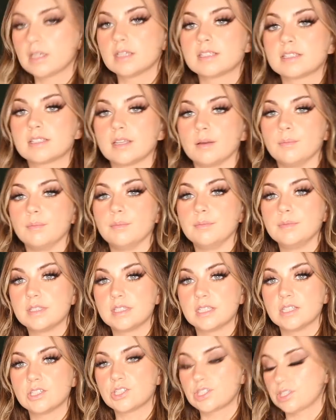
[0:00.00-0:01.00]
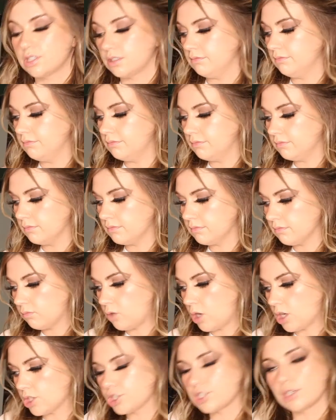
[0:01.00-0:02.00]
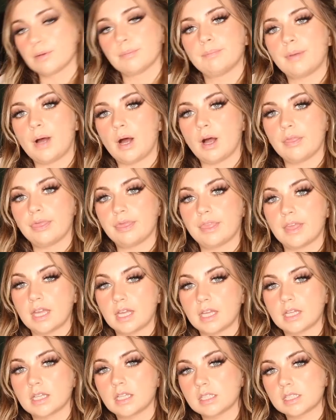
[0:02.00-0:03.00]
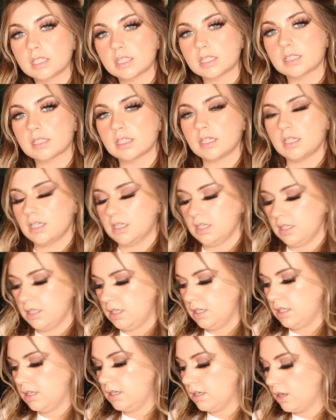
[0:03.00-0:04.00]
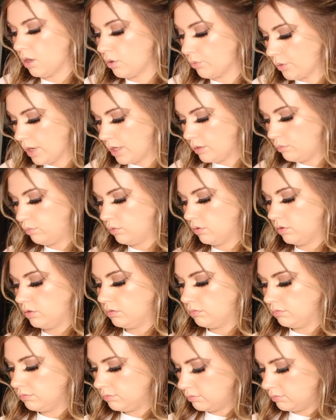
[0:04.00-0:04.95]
some dish washer pod things, a Red Bull,